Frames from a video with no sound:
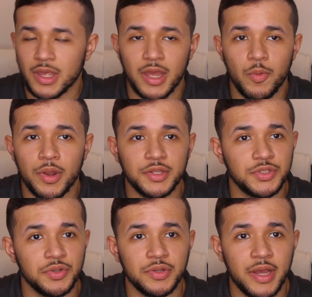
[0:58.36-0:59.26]
I wanted to
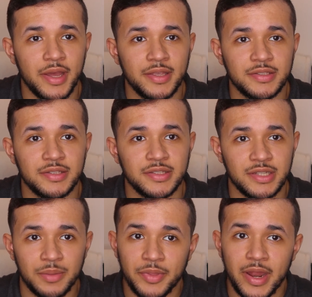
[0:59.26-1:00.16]
show you guys the
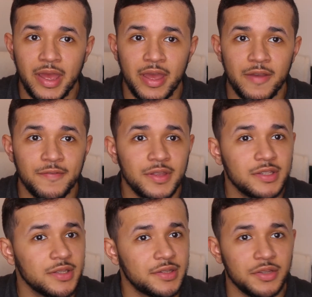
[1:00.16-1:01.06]
setup that I have.
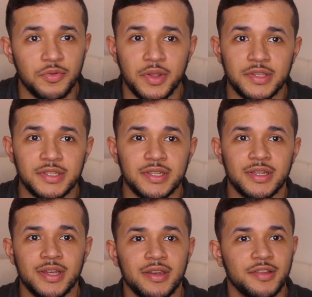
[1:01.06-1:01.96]
It's nothing crazy,
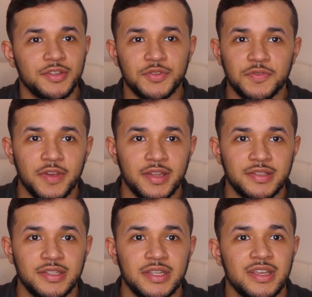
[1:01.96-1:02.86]
nothing too
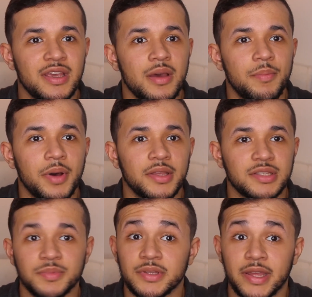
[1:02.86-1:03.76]
fancy, but
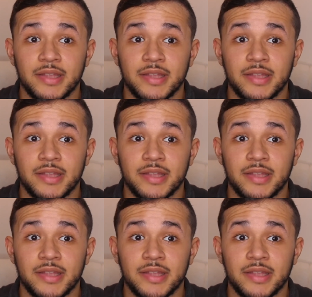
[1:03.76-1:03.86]
something that